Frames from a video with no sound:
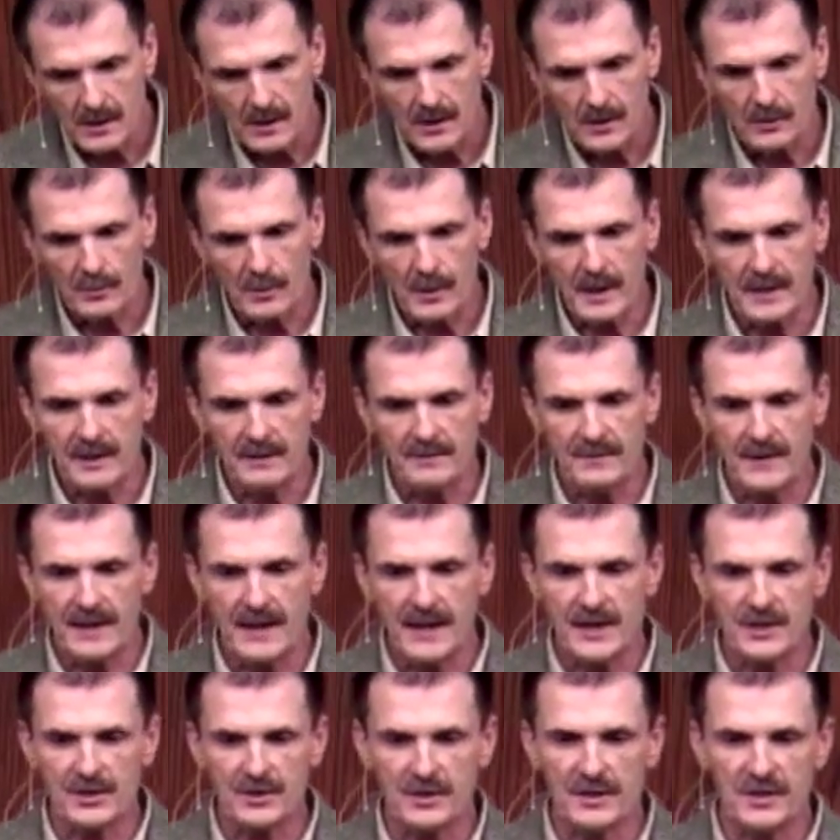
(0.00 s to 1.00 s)
great
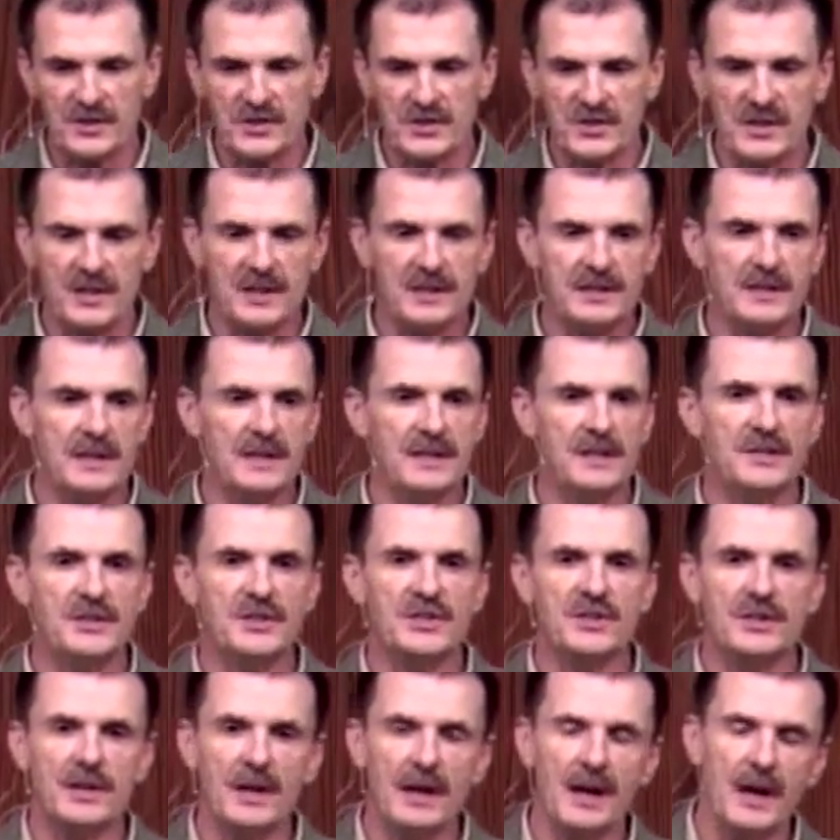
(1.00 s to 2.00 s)
evangelist C T
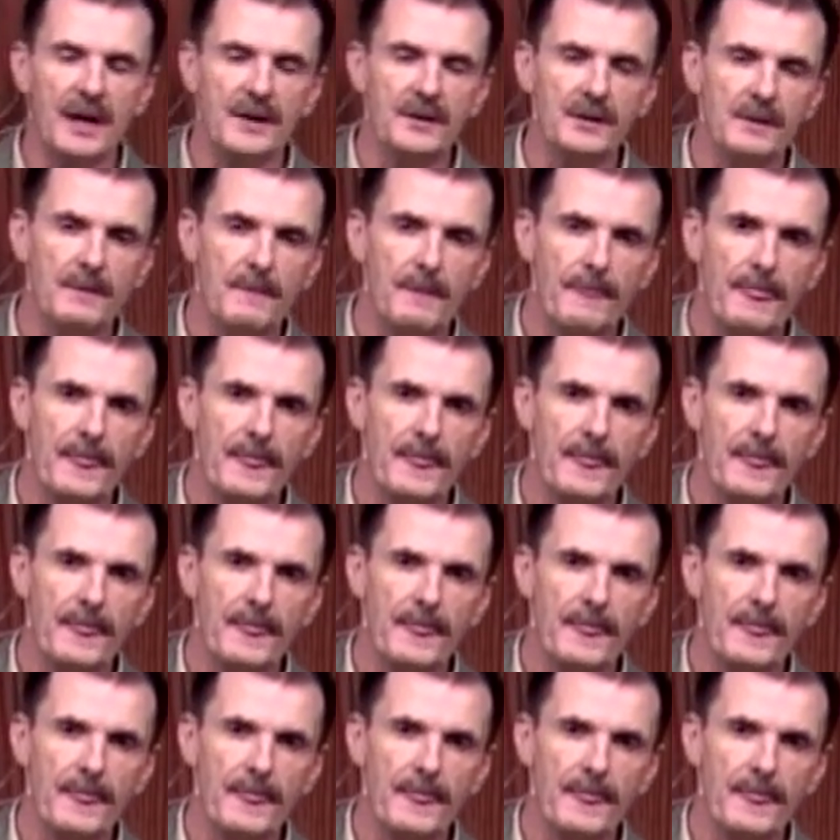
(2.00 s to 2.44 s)
Studd.